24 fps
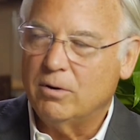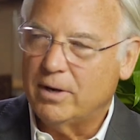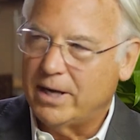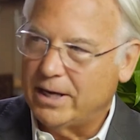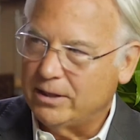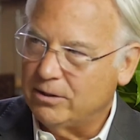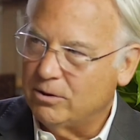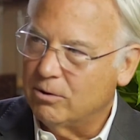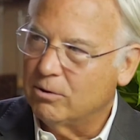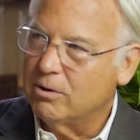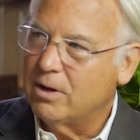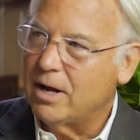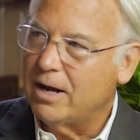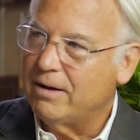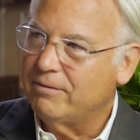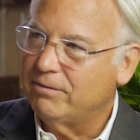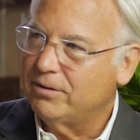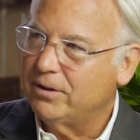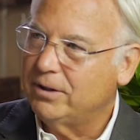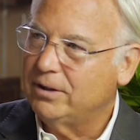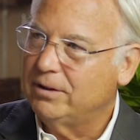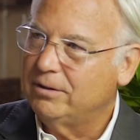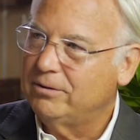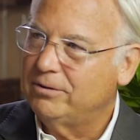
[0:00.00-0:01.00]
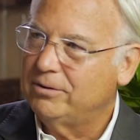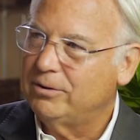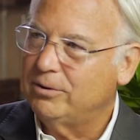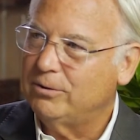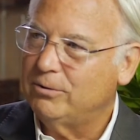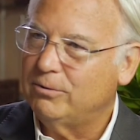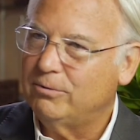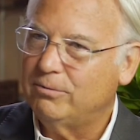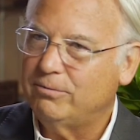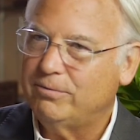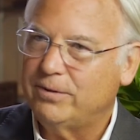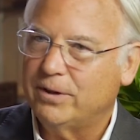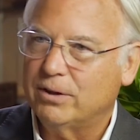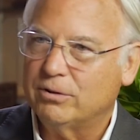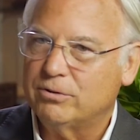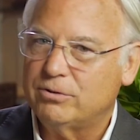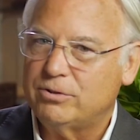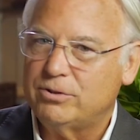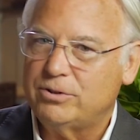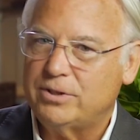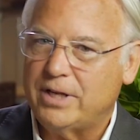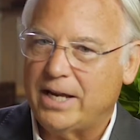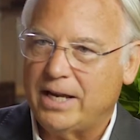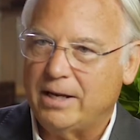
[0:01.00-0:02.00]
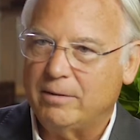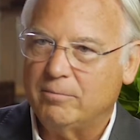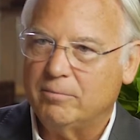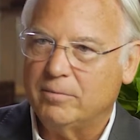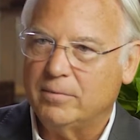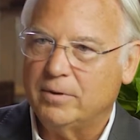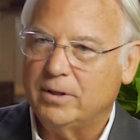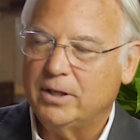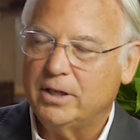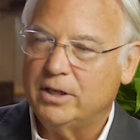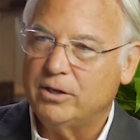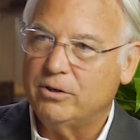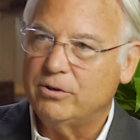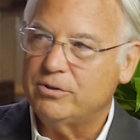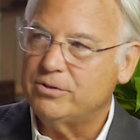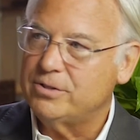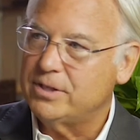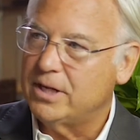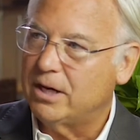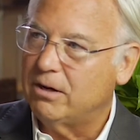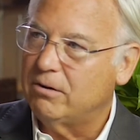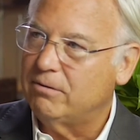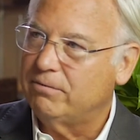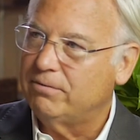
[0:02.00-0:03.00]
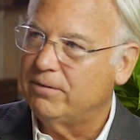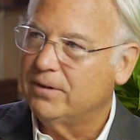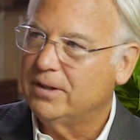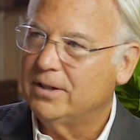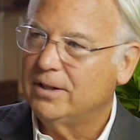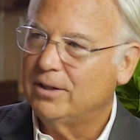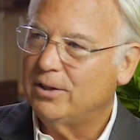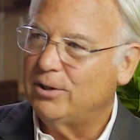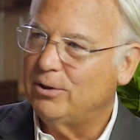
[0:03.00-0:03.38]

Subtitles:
had no confidence, who felt shame in herself,